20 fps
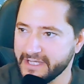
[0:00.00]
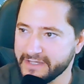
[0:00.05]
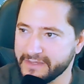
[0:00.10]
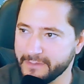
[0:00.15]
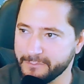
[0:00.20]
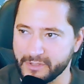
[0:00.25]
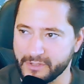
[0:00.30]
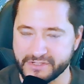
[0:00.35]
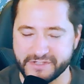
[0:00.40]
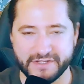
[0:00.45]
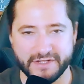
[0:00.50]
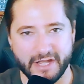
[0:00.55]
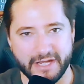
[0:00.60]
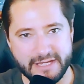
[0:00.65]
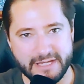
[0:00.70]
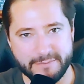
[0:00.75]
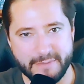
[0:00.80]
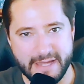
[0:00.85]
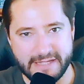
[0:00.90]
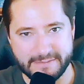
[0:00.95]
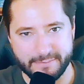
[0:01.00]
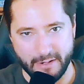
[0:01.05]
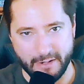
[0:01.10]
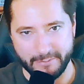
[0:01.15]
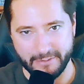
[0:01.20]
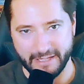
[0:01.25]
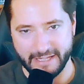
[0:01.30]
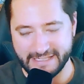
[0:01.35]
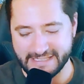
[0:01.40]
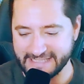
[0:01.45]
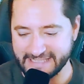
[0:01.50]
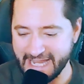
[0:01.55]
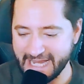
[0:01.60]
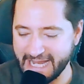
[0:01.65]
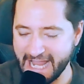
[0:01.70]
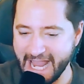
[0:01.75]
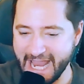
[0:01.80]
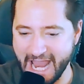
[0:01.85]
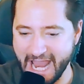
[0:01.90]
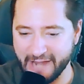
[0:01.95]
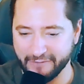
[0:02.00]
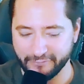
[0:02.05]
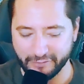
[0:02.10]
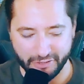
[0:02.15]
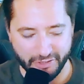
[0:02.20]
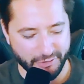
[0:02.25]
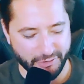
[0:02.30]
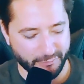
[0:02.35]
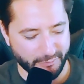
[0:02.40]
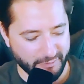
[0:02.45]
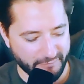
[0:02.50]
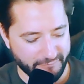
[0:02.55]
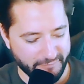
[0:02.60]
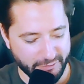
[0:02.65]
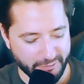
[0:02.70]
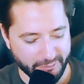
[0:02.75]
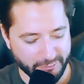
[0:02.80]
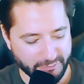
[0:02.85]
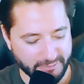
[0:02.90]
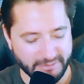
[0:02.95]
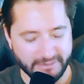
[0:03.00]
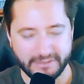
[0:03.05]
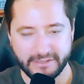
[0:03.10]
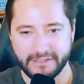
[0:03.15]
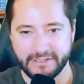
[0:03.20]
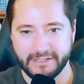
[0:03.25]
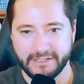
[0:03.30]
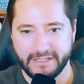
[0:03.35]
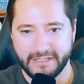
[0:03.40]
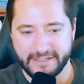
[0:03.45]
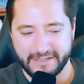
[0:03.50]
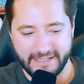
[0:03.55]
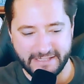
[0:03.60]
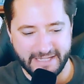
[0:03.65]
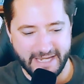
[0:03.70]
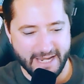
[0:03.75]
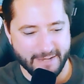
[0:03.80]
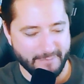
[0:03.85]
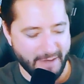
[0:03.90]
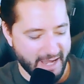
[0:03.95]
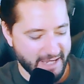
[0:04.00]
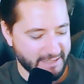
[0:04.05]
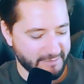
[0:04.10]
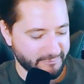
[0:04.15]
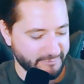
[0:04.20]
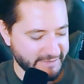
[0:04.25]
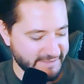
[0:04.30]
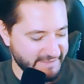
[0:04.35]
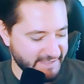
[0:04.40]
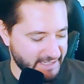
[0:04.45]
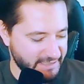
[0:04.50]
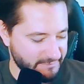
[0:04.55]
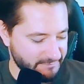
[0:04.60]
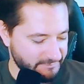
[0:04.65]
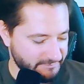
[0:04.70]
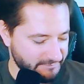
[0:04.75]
The person on eBay is probably like, is that guy ever going to review the damn item we sent him?